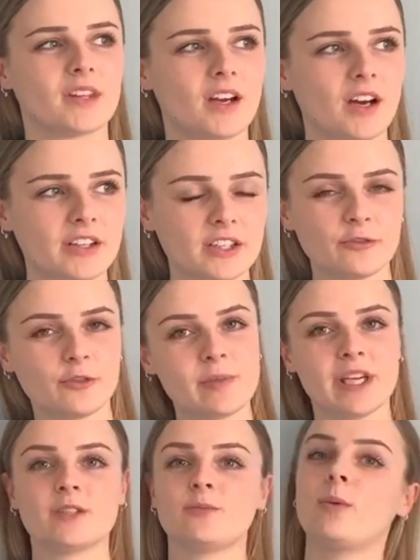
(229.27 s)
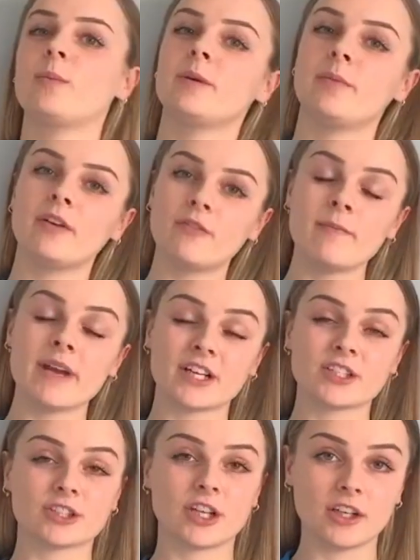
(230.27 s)
I think for me it's probably a bit of a
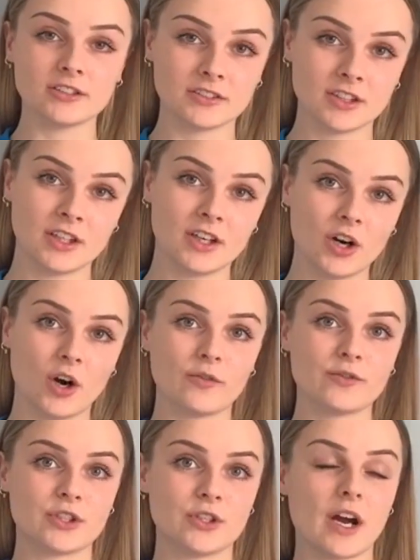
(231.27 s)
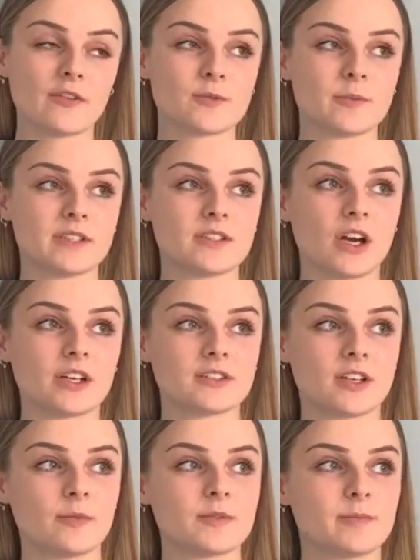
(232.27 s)
mixture. Obviously you have to be psyched
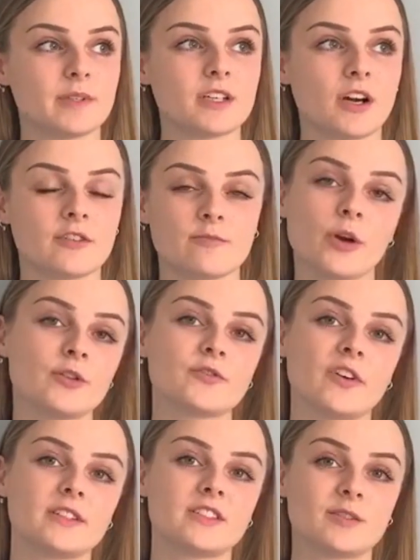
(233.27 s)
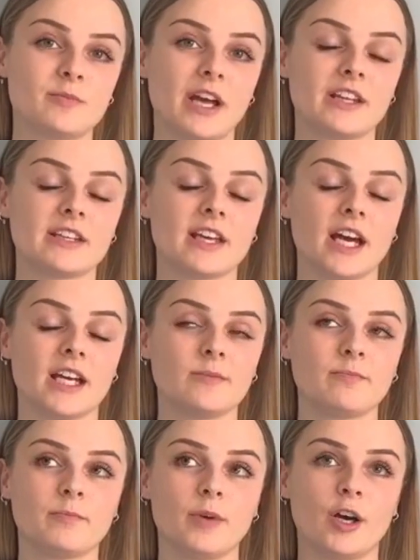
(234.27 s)
up to be kind of motivated to play the
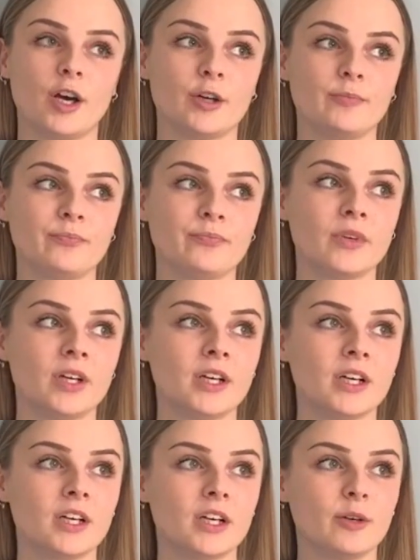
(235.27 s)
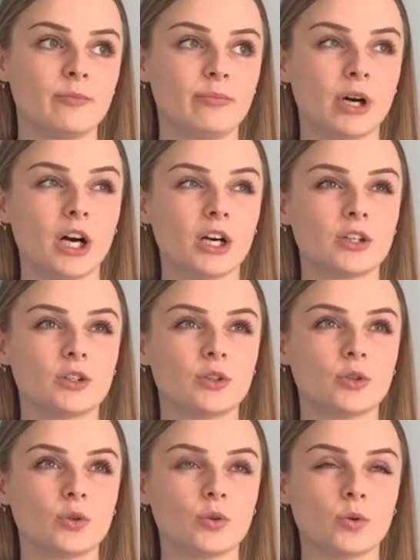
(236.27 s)
game, but
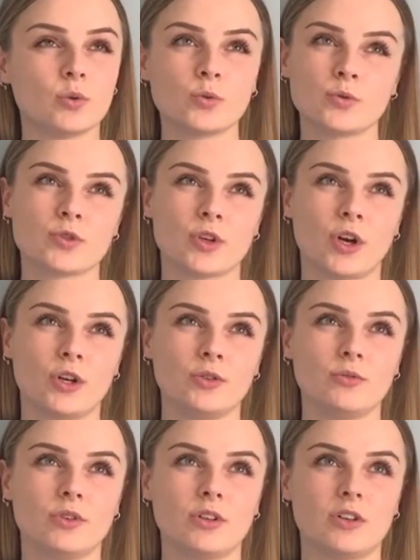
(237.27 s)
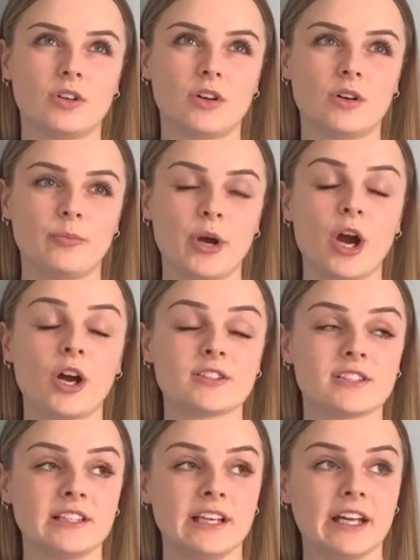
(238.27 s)
also
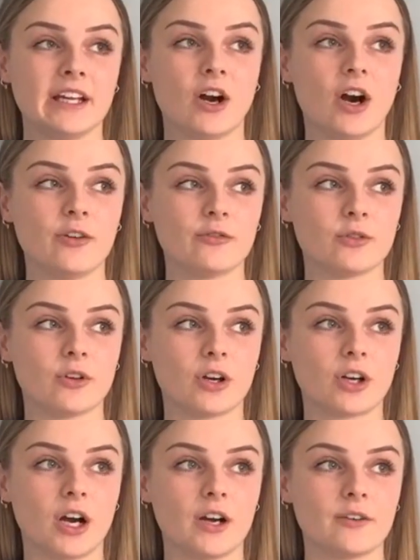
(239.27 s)
personally I feel like I